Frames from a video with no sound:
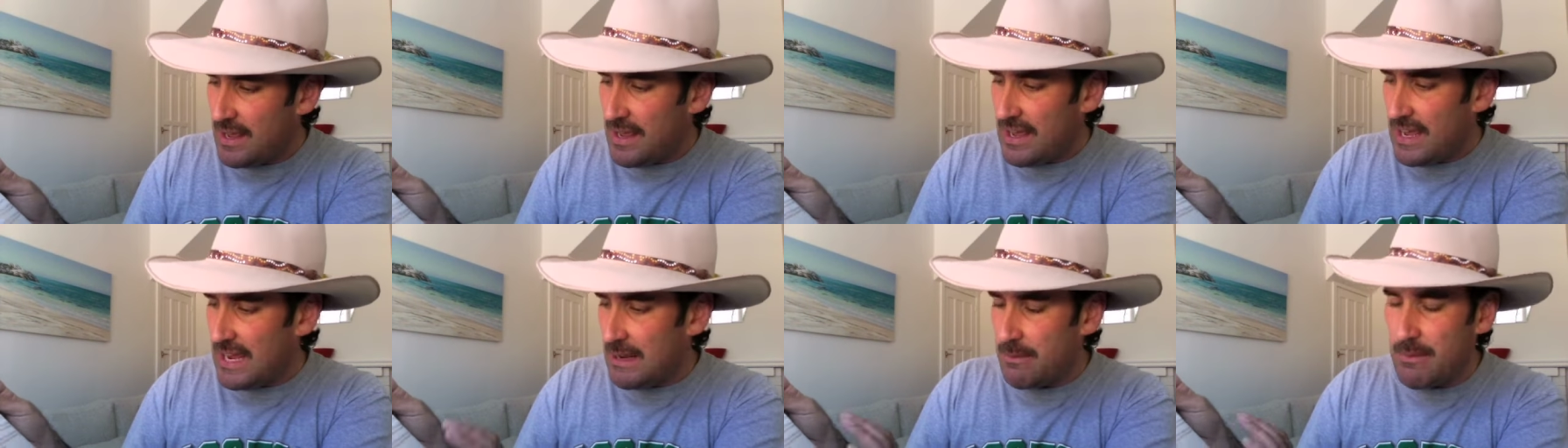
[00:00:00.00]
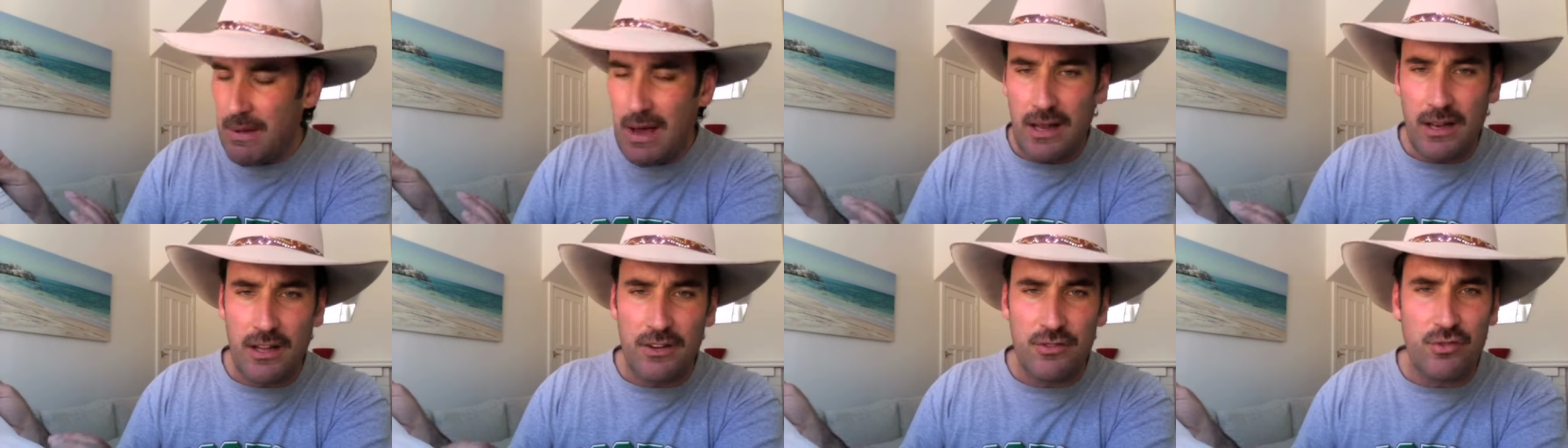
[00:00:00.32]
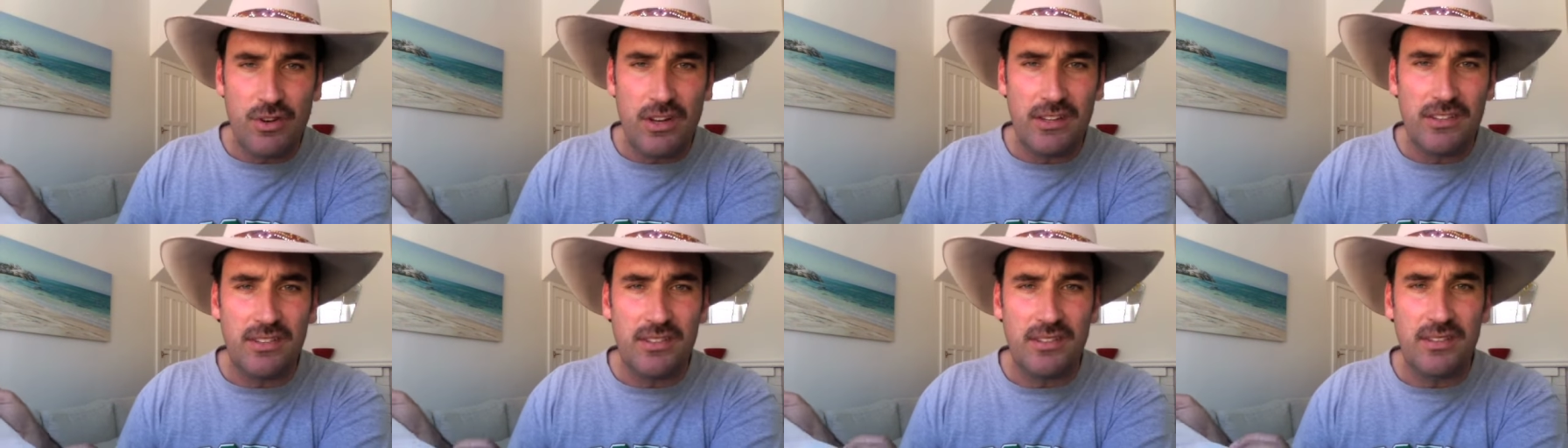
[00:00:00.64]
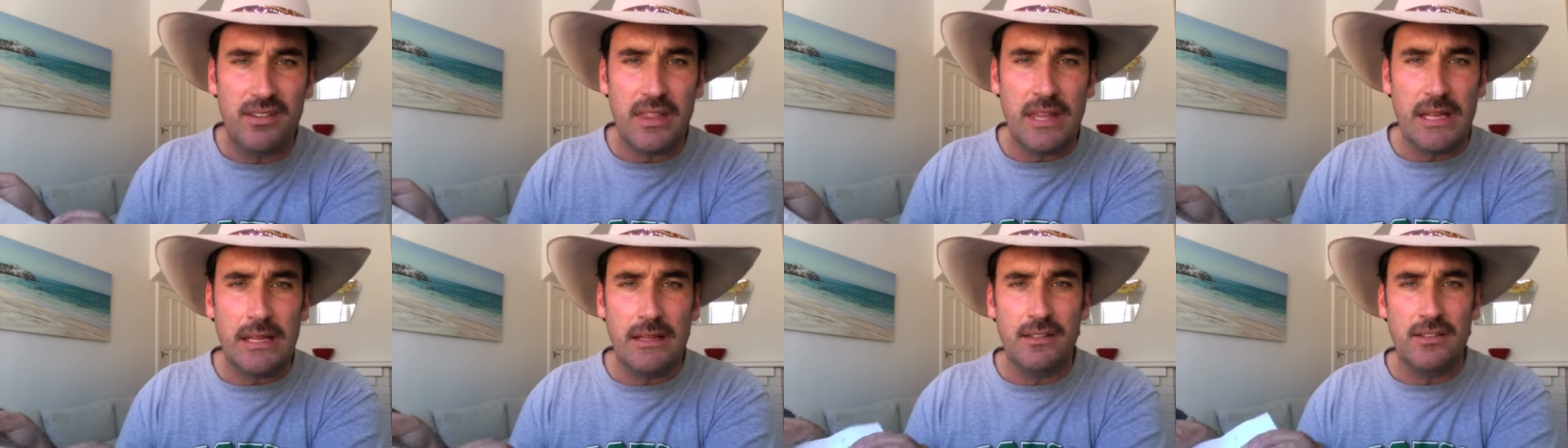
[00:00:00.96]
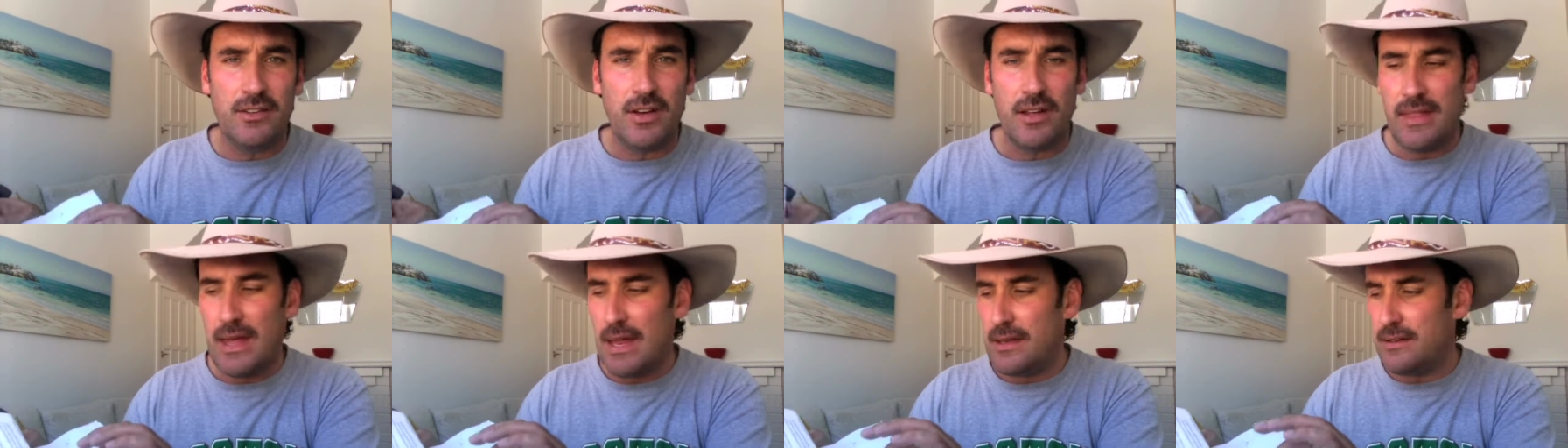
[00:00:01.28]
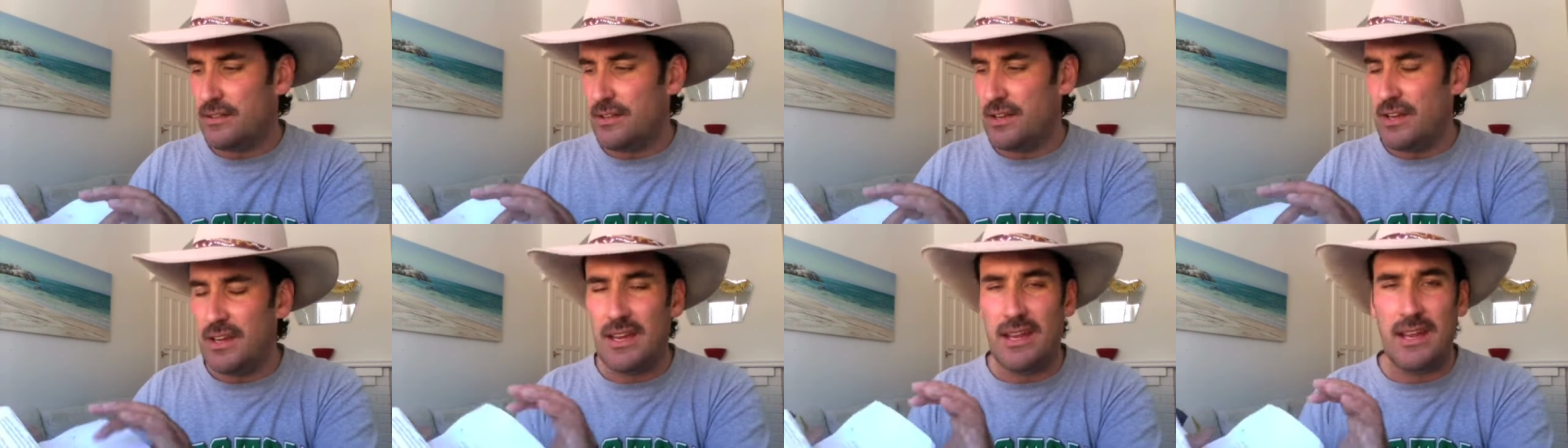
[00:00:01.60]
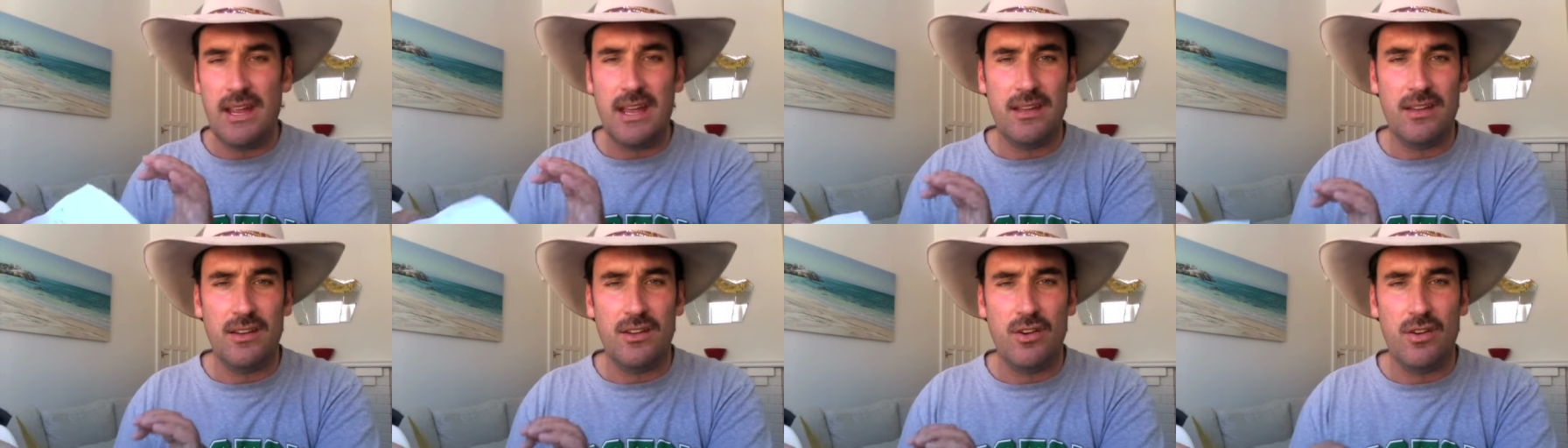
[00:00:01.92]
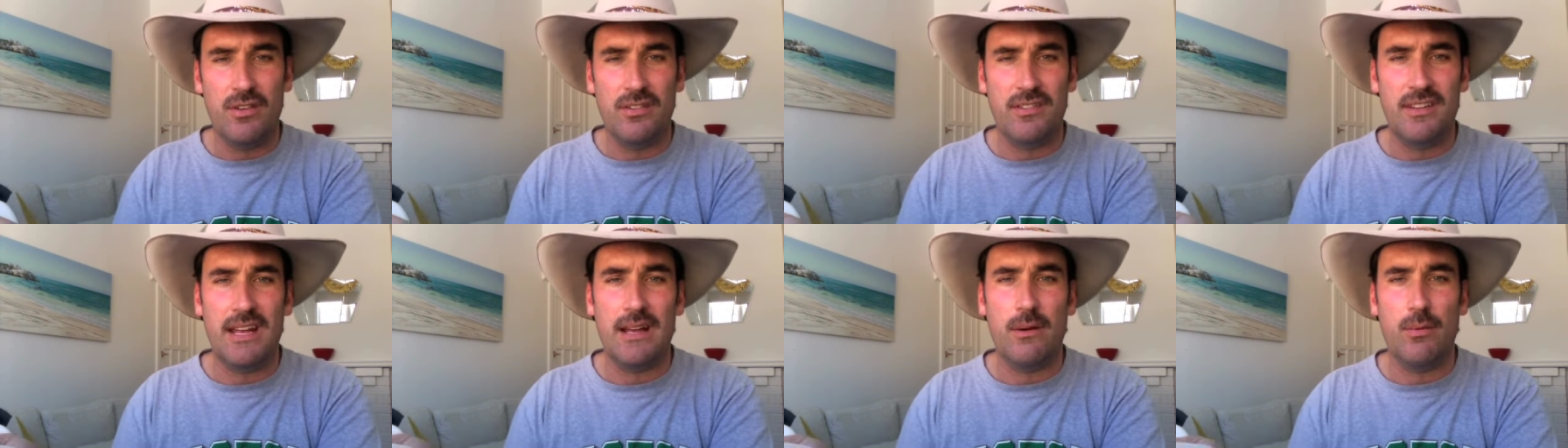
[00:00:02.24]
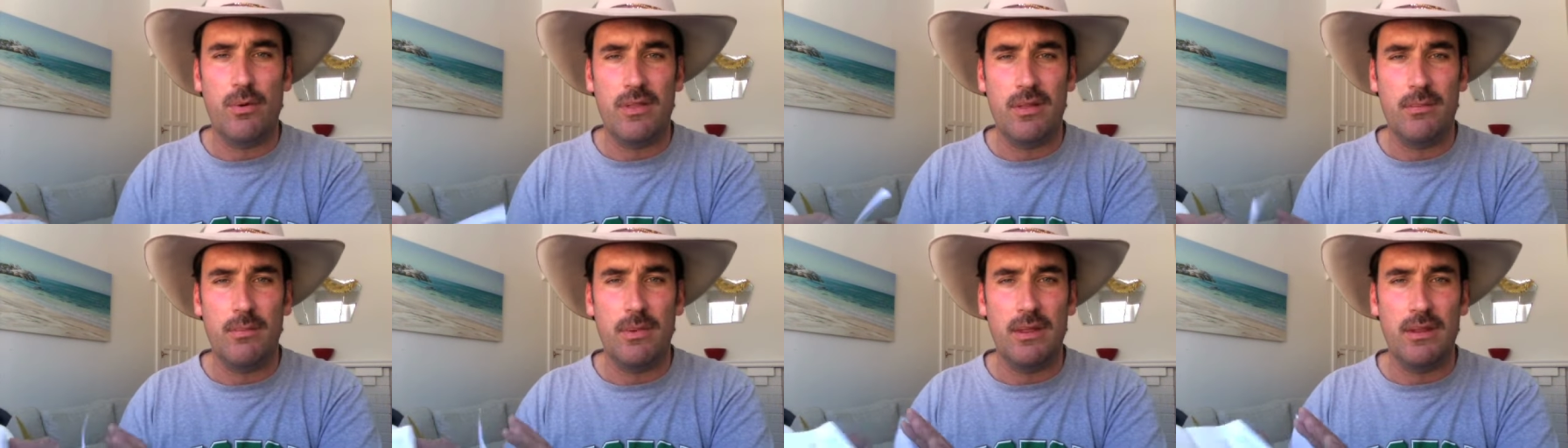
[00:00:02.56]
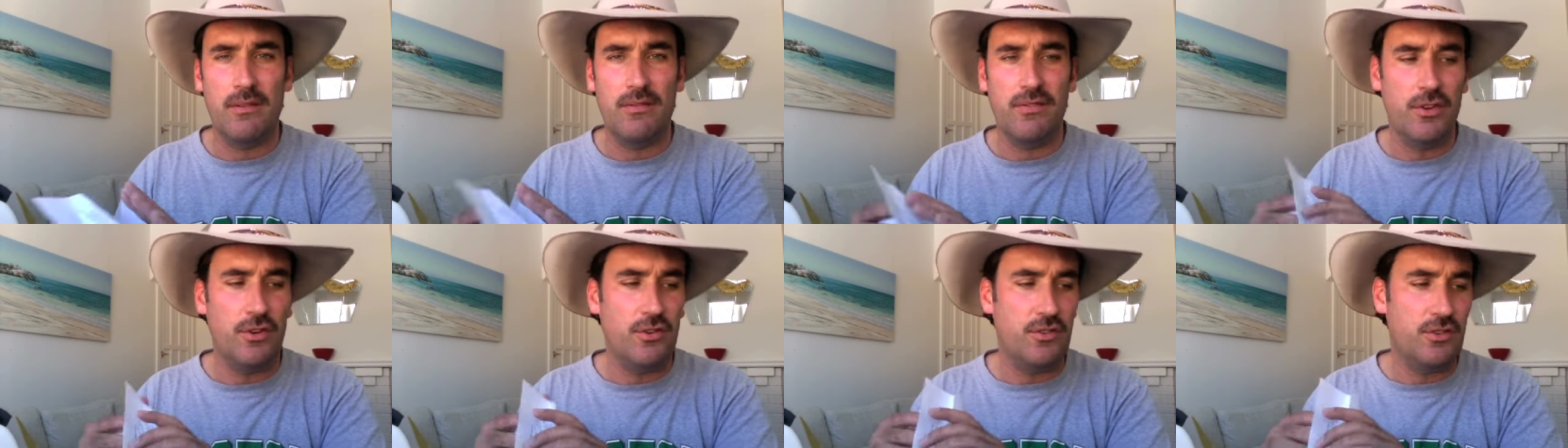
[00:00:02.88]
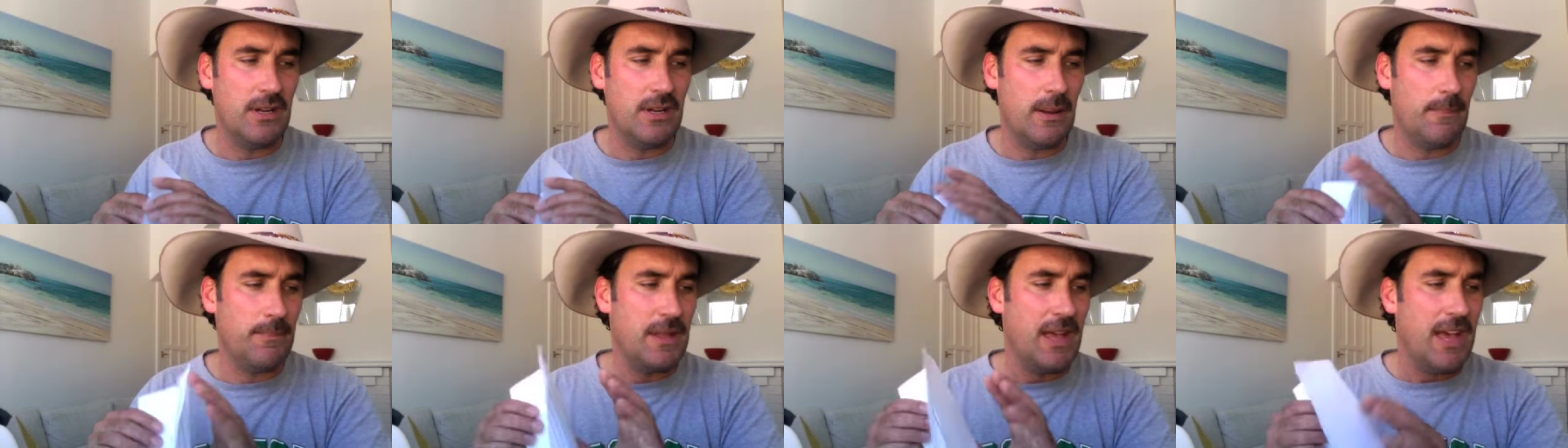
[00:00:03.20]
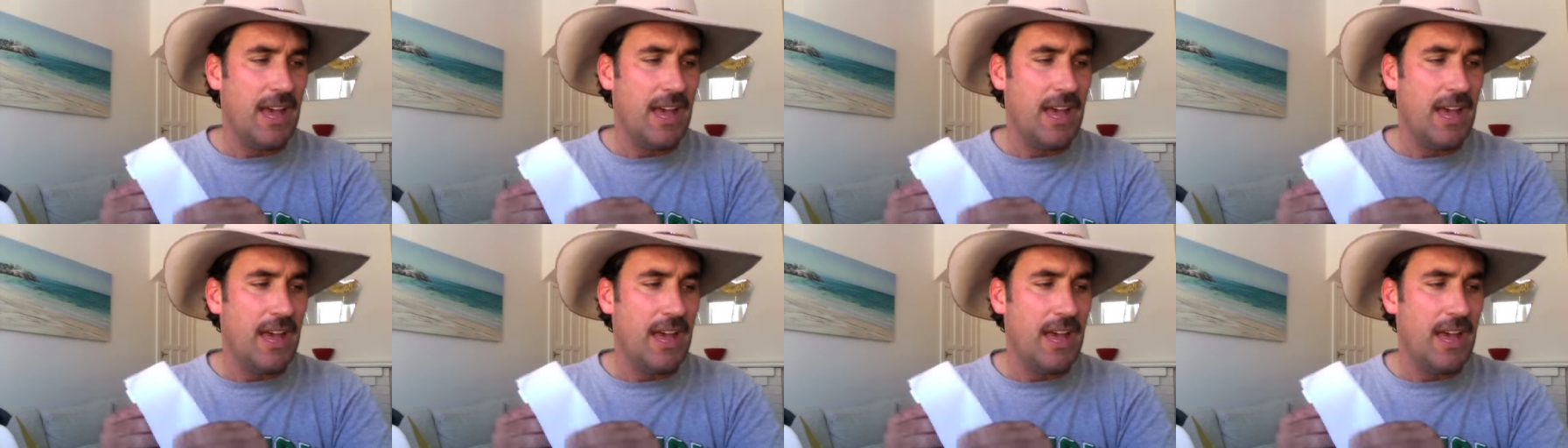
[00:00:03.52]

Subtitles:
email addresses, things like that, so you can get in contact with them in the future.